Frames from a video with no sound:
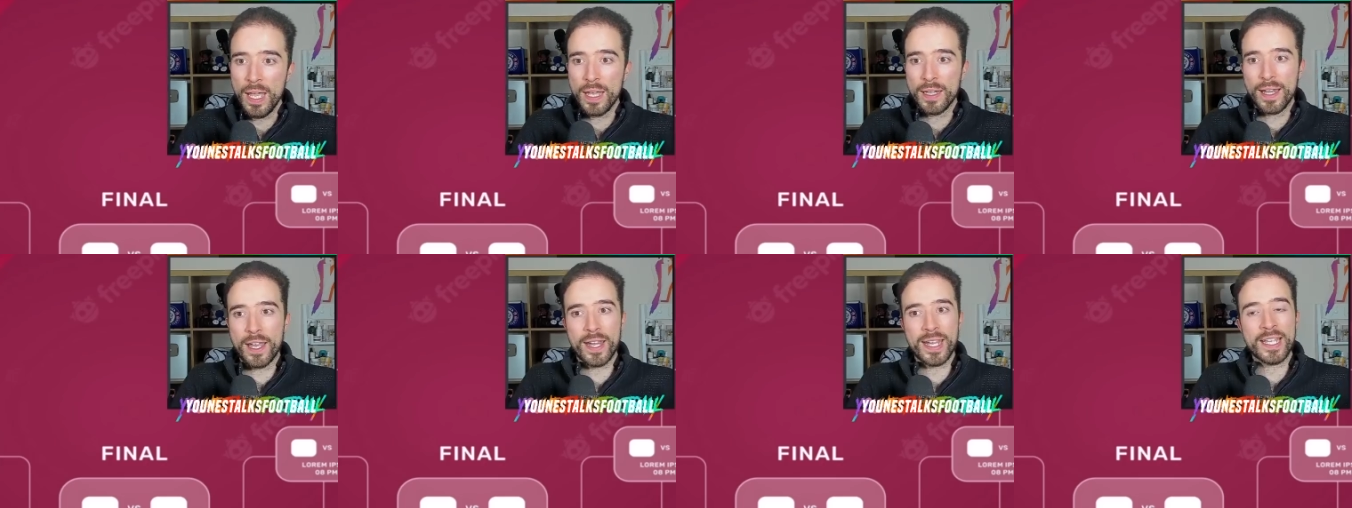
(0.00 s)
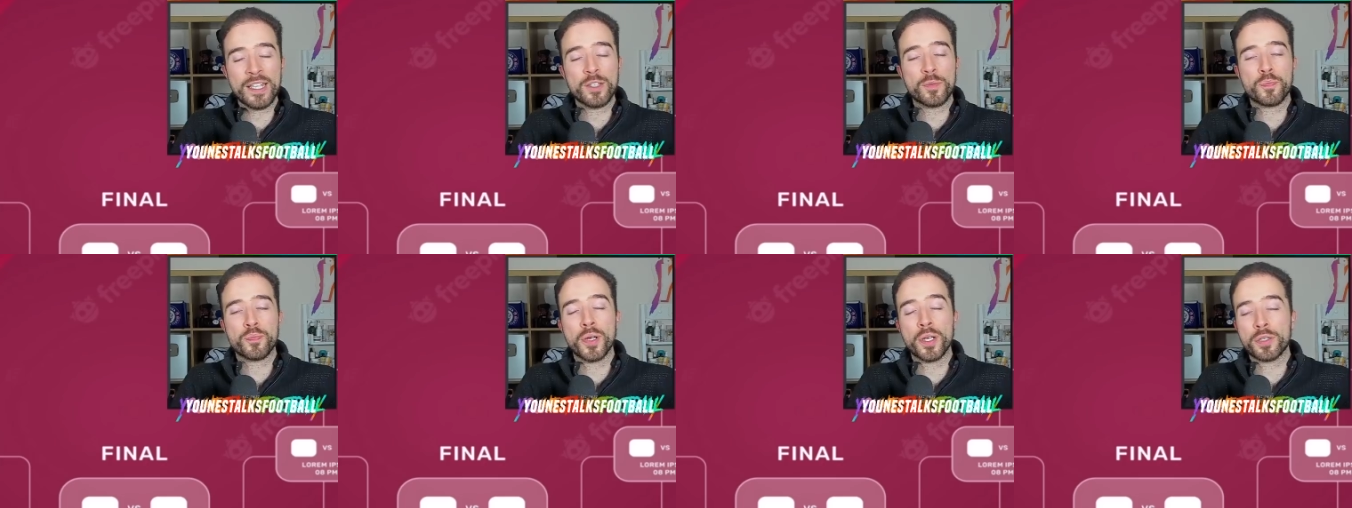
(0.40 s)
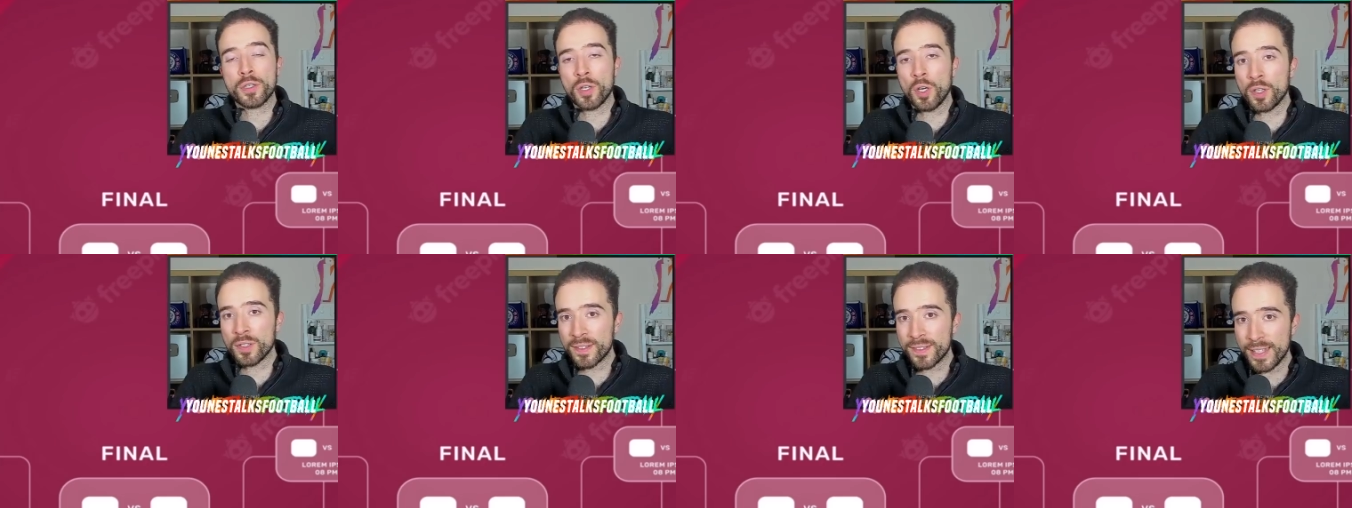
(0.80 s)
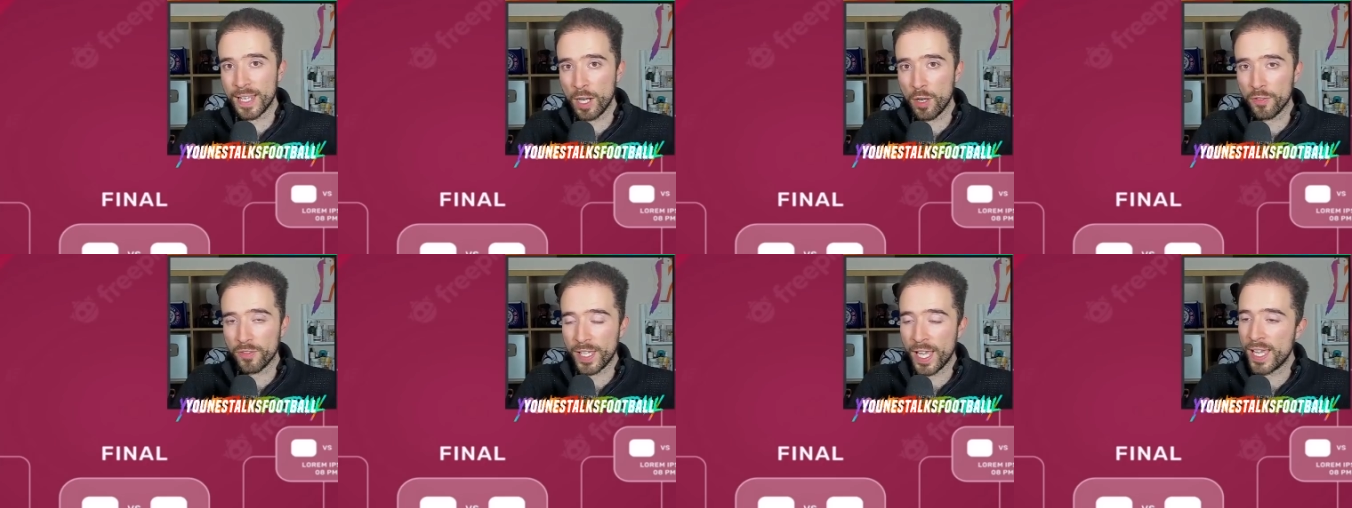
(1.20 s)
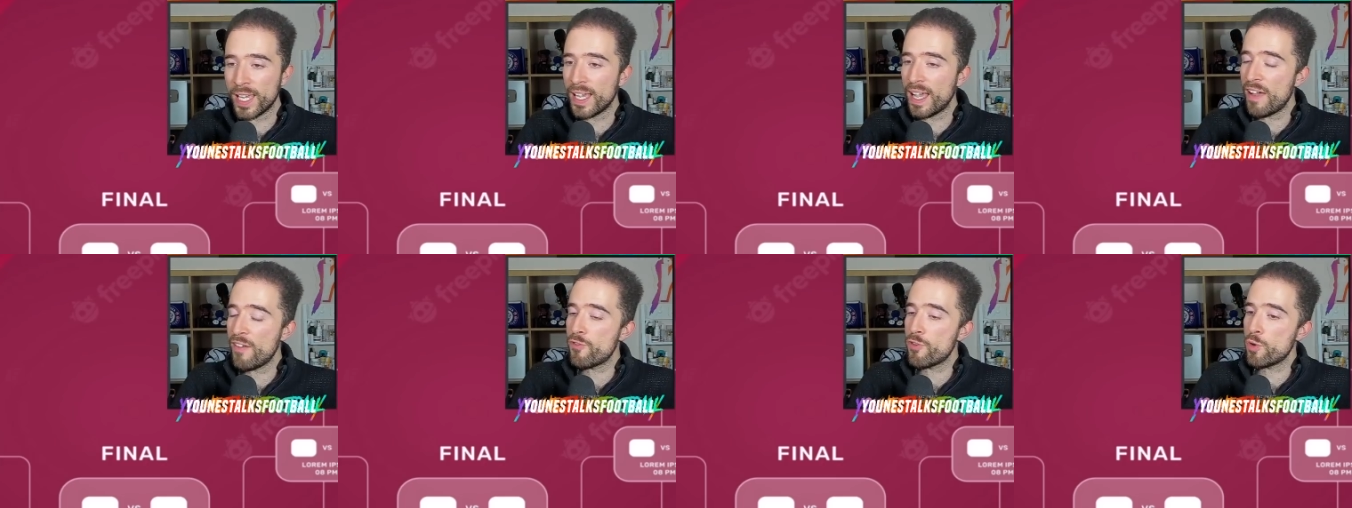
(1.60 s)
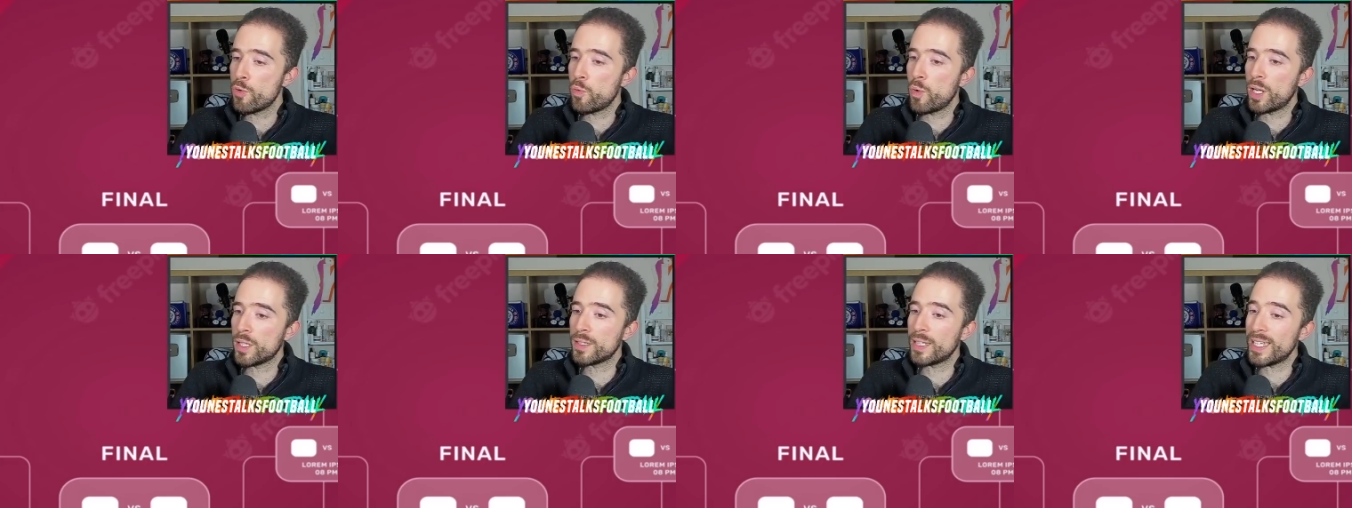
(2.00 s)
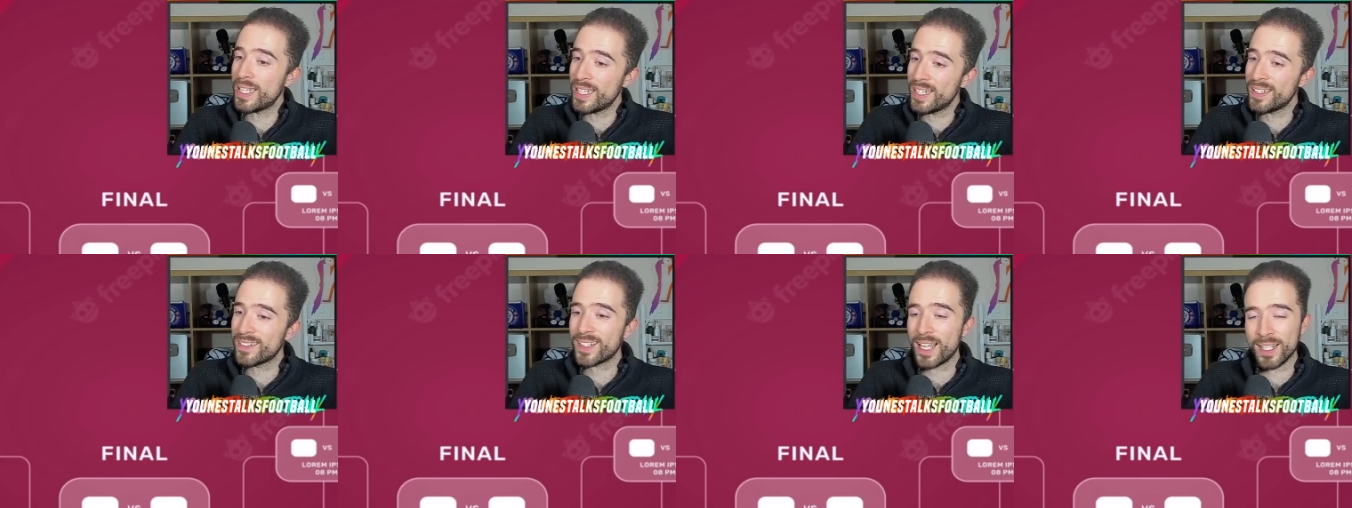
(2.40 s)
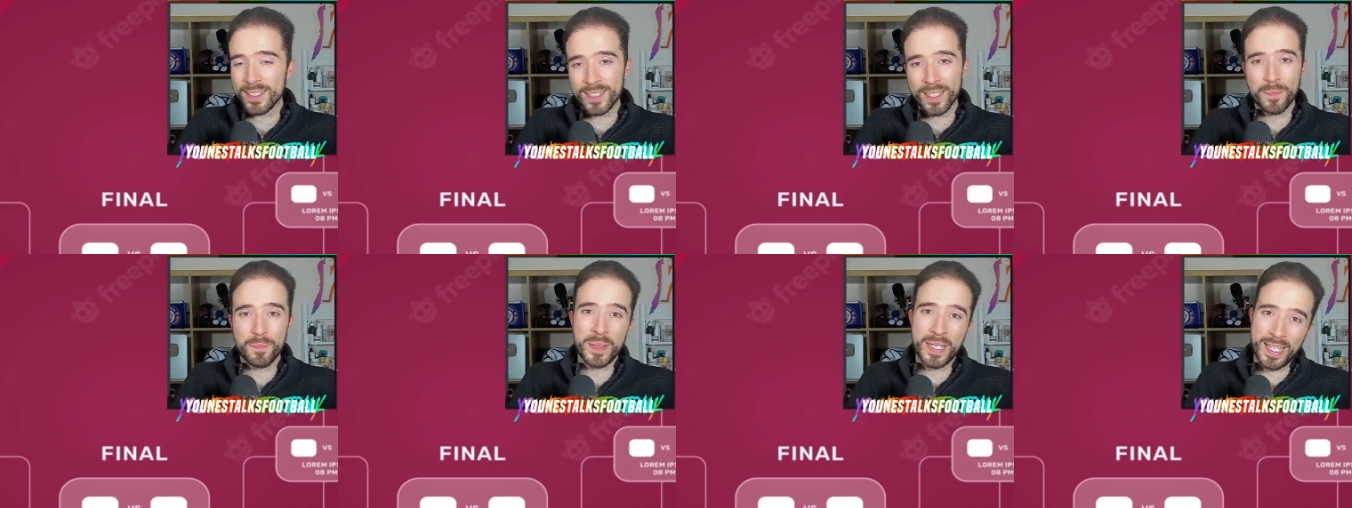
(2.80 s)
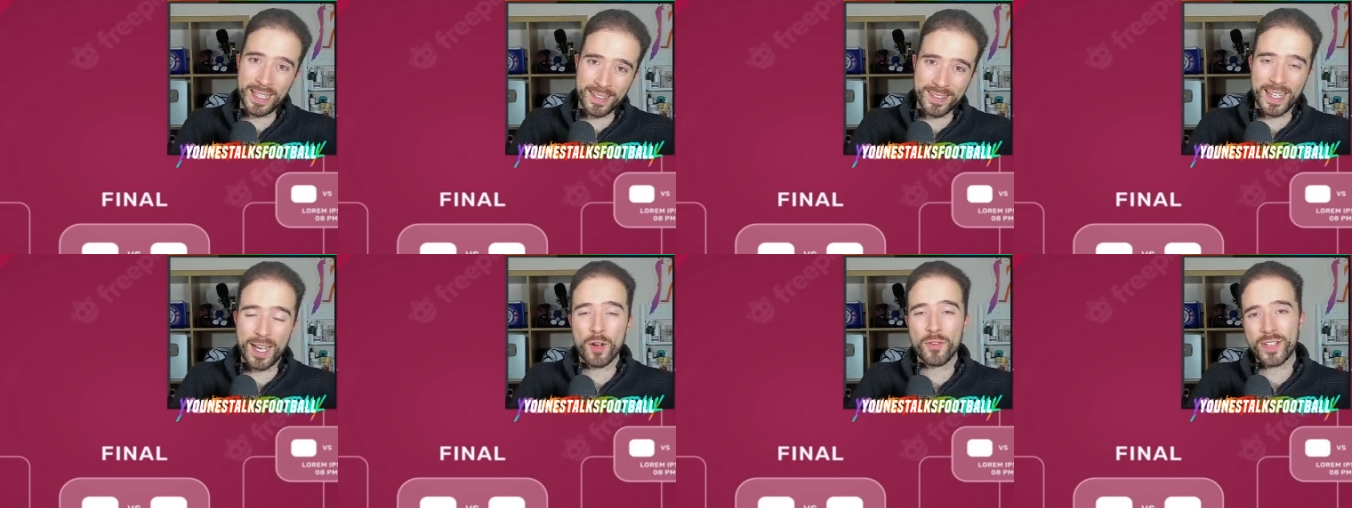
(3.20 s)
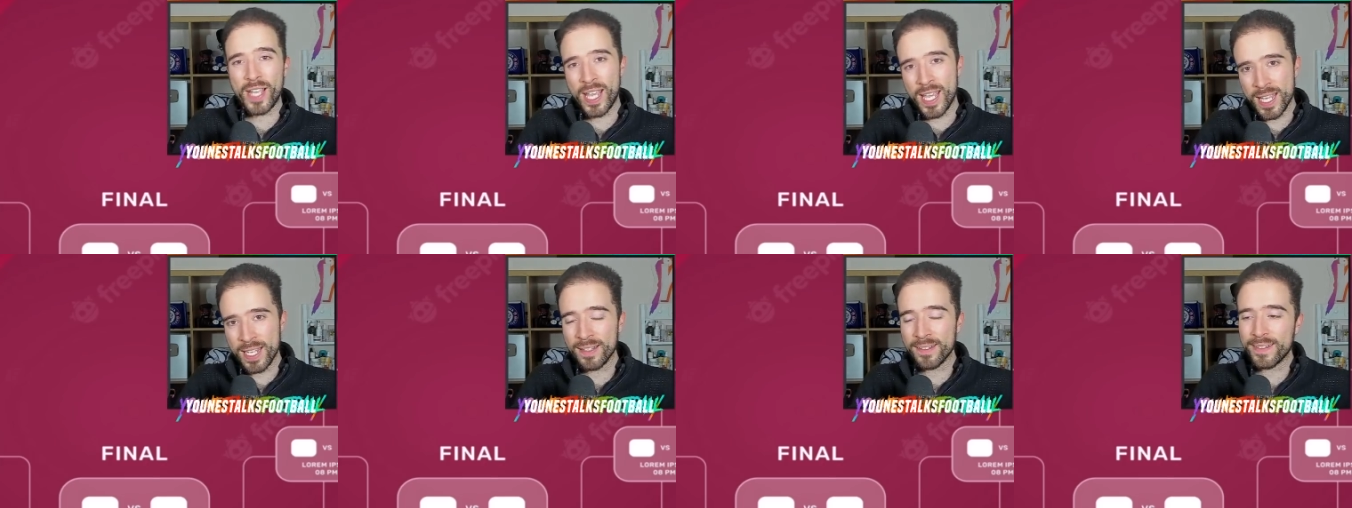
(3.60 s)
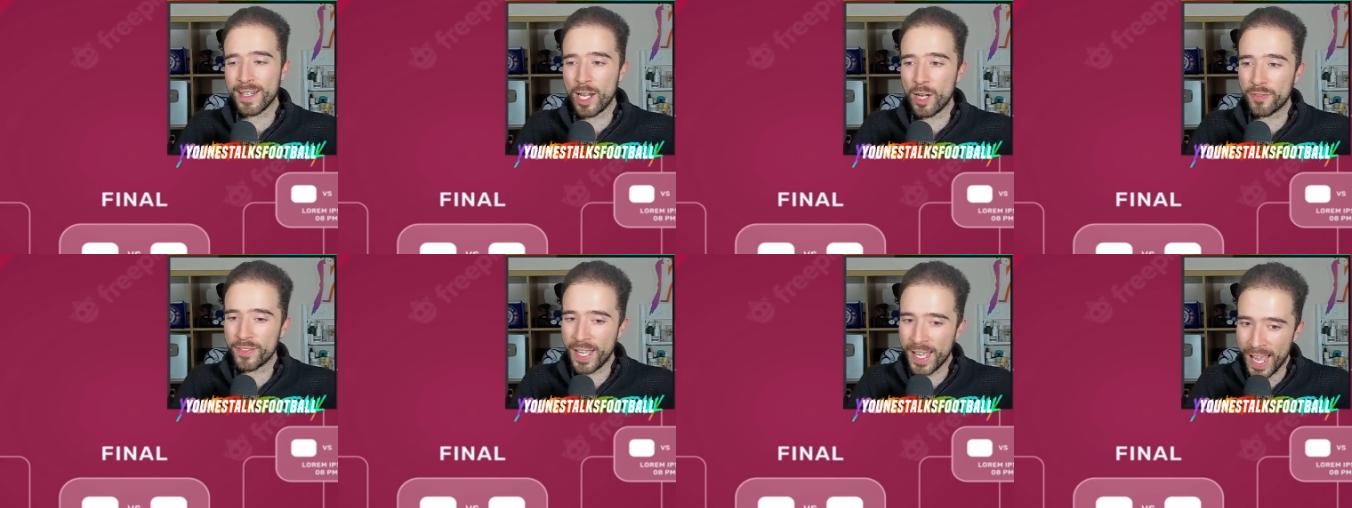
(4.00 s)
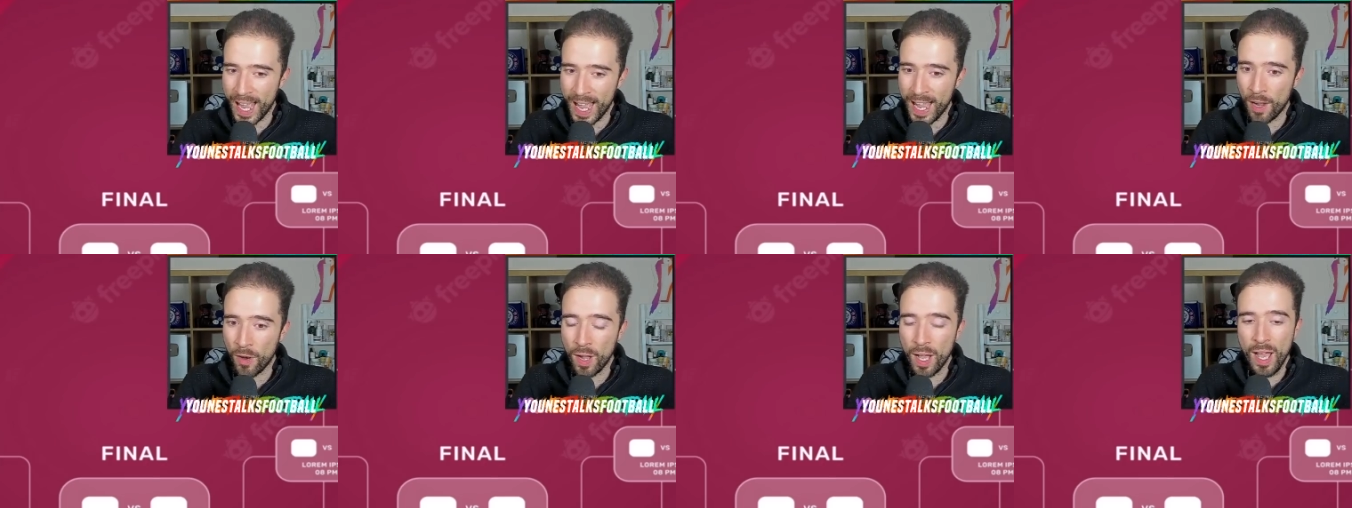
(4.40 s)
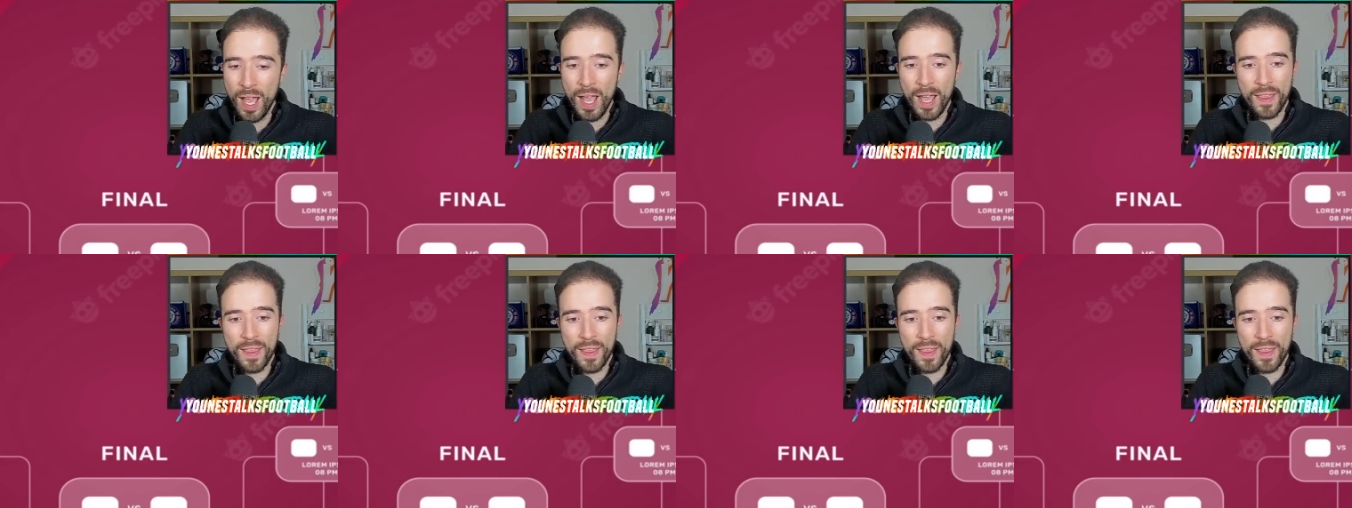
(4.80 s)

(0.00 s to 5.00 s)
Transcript: There is pressure on Southgate. Everyone is kind of a bit Southgate in, Southgate out.